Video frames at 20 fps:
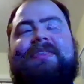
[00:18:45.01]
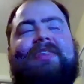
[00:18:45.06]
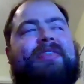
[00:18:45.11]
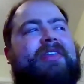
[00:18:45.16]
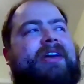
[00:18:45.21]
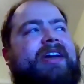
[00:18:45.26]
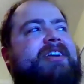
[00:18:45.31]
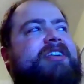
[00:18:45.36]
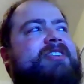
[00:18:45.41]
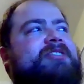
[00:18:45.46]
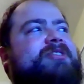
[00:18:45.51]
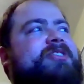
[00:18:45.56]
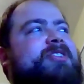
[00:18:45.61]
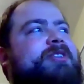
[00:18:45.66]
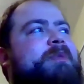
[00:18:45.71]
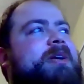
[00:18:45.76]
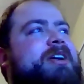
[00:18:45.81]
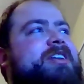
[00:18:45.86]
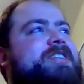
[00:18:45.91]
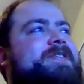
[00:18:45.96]
Thank you so
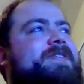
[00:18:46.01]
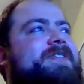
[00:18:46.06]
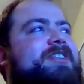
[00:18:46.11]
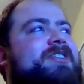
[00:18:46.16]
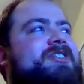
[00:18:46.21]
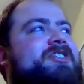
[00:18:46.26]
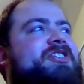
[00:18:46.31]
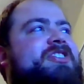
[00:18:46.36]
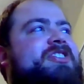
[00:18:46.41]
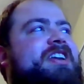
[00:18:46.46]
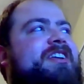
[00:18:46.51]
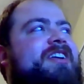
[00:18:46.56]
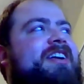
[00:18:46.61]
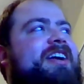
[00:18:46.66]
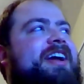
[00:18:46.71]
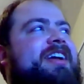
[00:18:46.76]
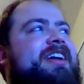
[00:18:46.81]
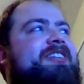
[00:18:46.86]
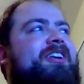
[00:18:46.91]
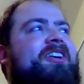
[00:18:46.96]
much for
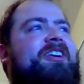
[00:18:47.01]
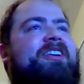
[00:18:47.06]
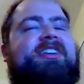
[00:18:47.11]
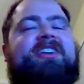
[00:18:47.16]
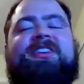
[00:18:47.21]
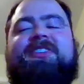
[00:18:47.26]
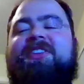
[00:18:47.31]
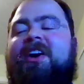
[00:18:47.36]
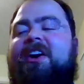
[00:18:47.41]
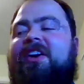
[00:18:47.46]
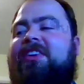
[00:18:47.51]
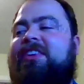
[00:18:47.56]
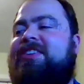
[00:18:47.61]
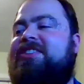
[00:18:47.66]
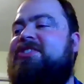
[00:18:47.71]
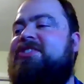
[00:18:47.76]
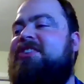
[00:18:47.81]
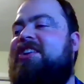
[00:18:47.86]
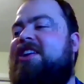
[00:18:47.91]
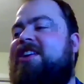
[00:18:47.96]
sharing all your
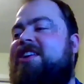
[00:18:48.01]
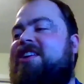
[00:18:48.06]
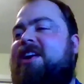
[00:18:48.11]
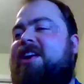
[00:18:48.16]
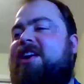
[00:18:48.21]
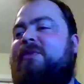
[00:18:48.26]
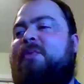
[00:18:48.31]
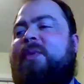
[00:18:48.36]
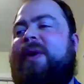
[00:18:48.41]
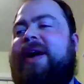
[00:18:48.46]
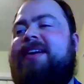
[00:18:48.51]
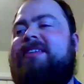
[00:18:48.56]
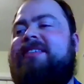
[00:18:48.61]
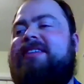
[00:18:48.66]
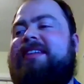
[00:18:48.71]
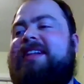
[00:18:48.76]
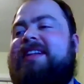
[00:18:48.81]
knowledge of Wakelet.